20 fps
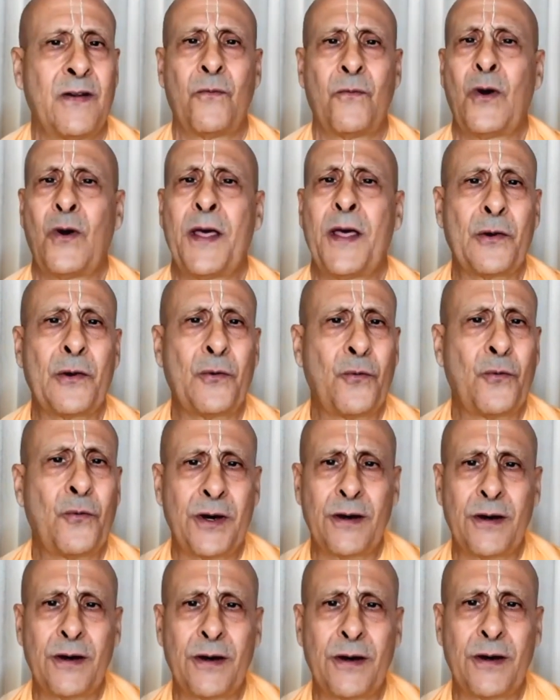whether
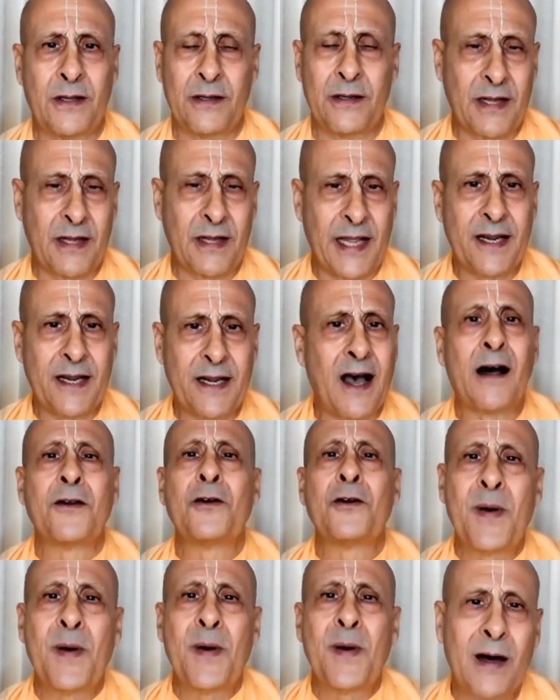we're like
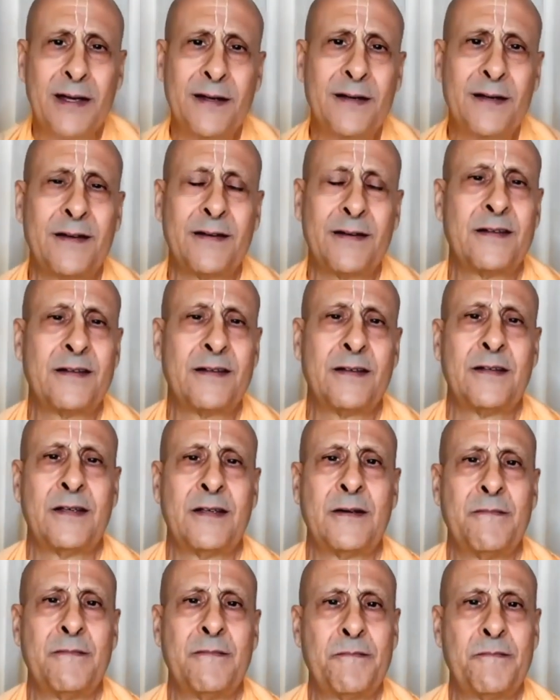Hanuman,
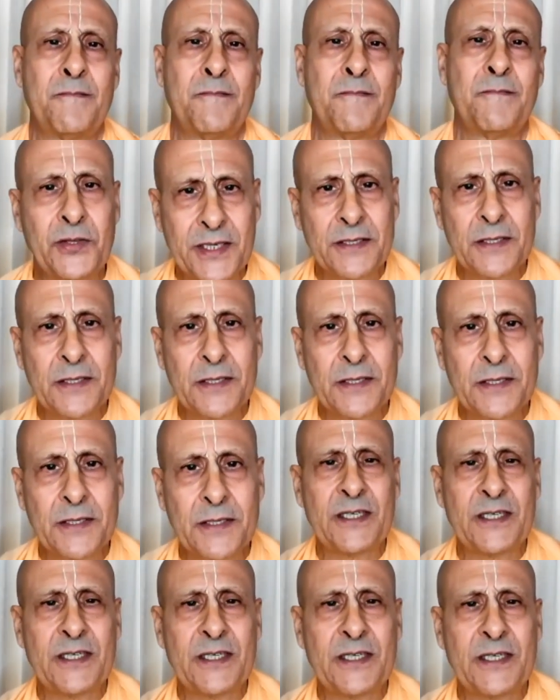building the
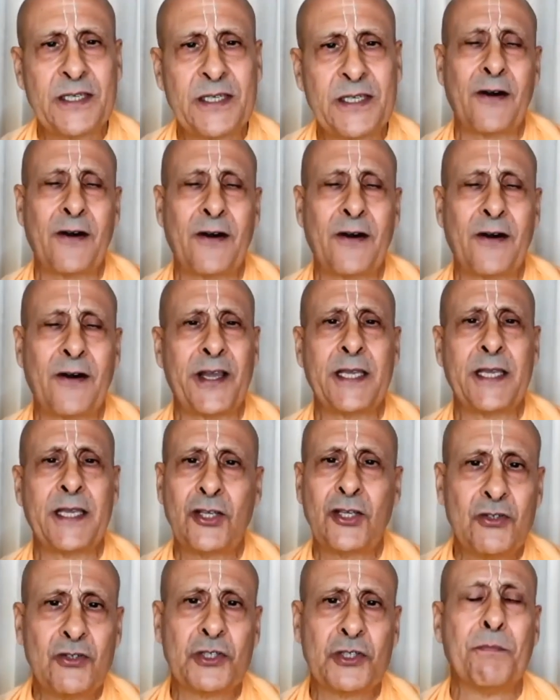bridge by carrying
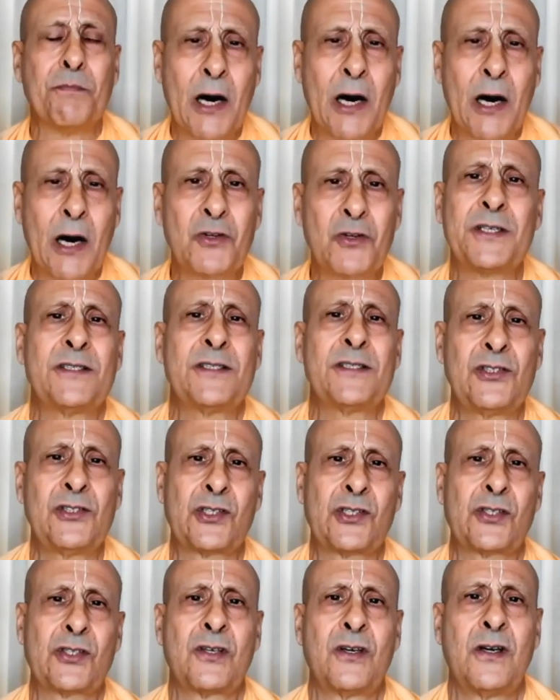huge
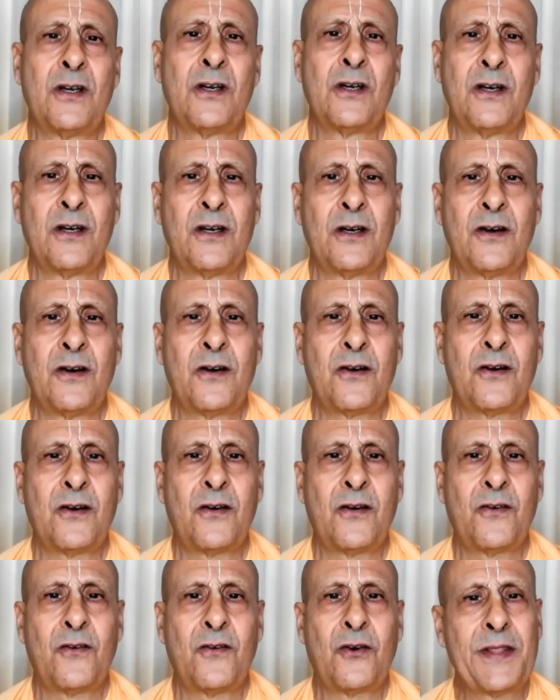mountains,
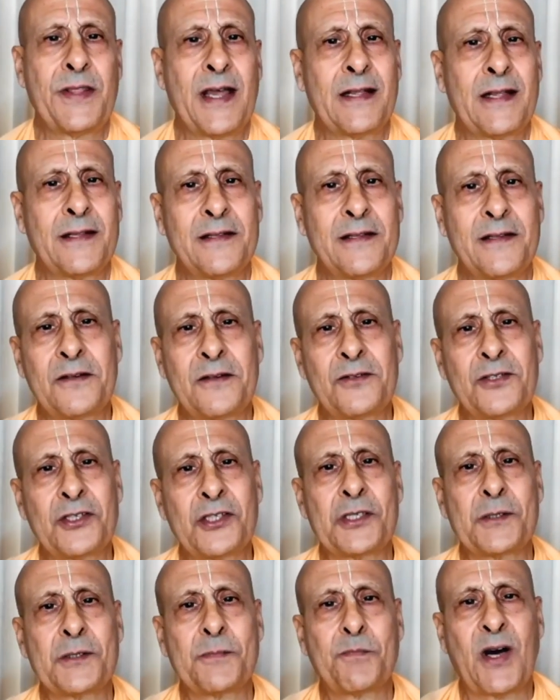or that little
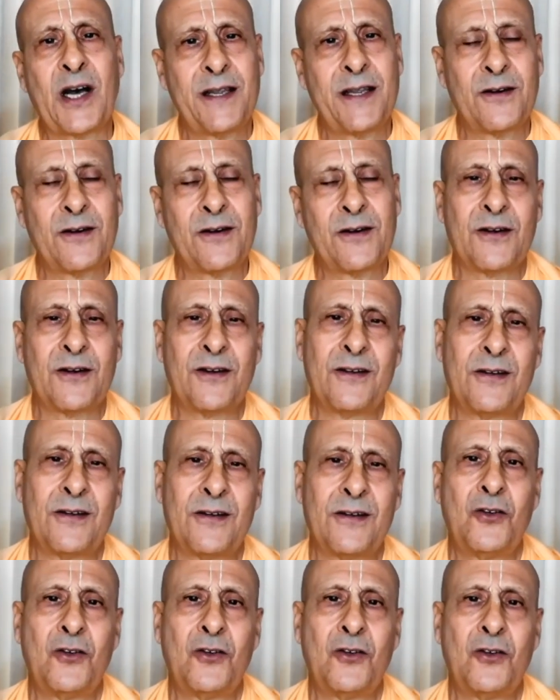spider
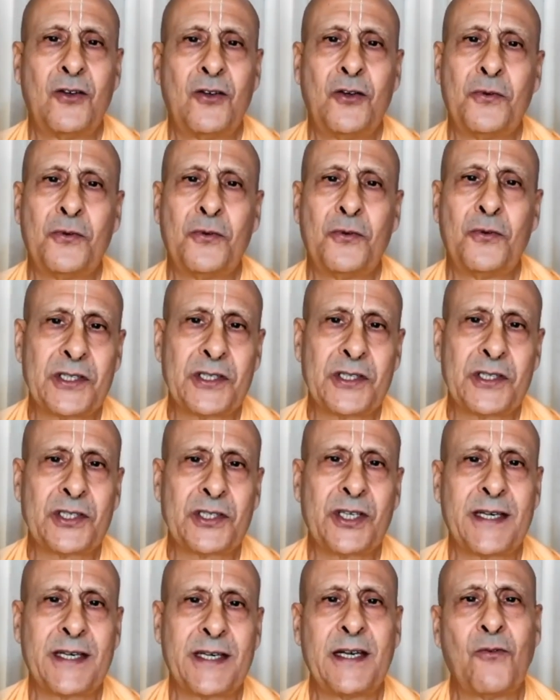who was
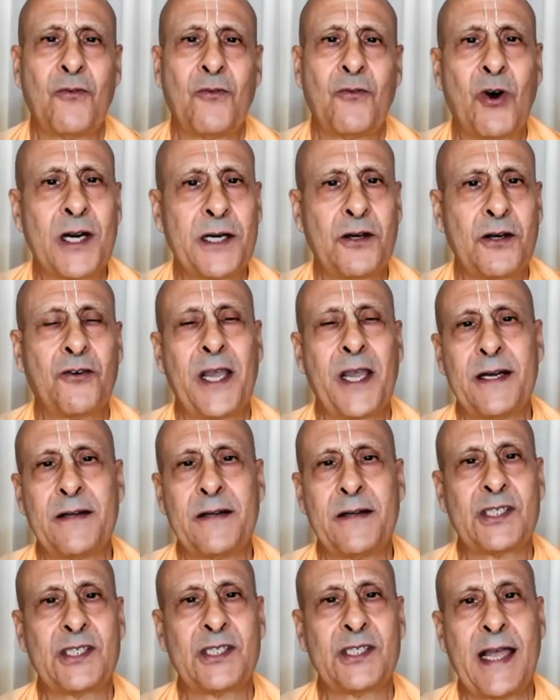just kicking one grain
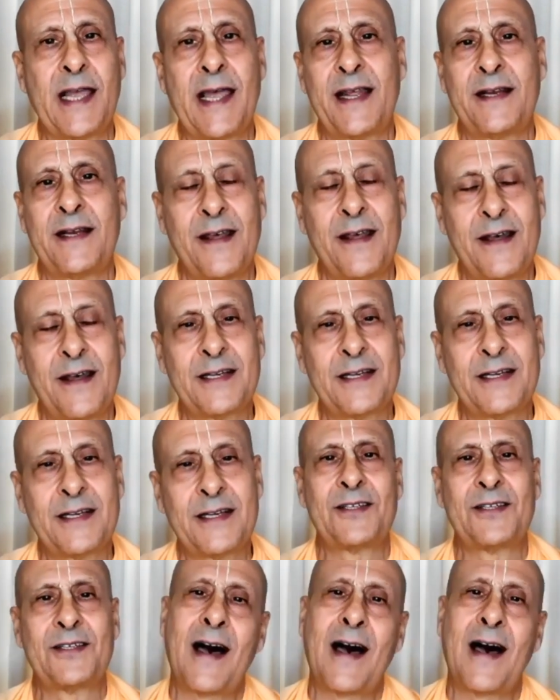of sand at a
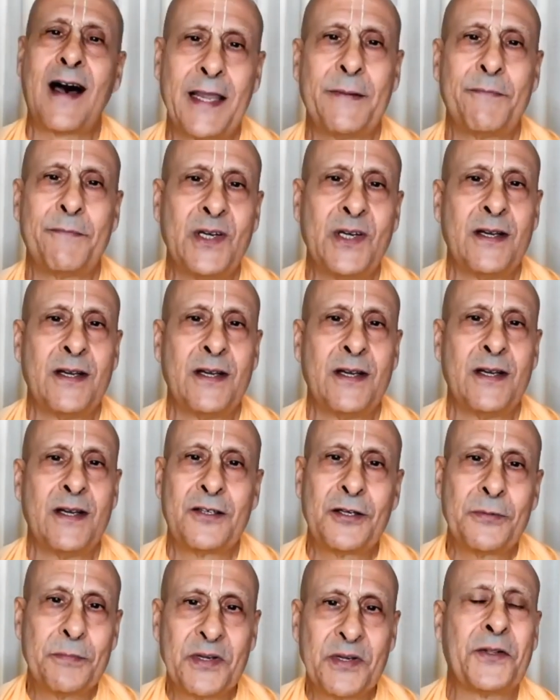time
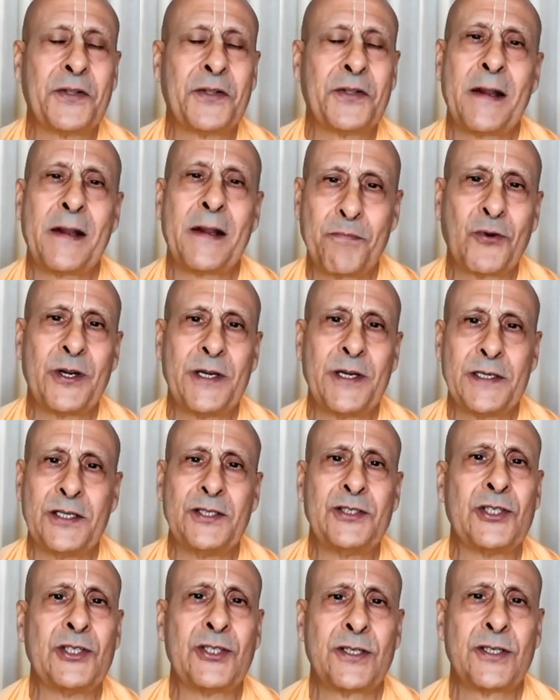to build that
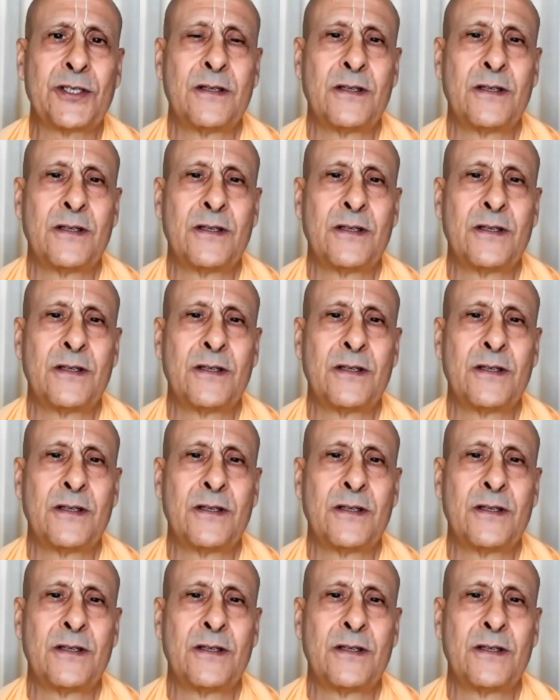bridge.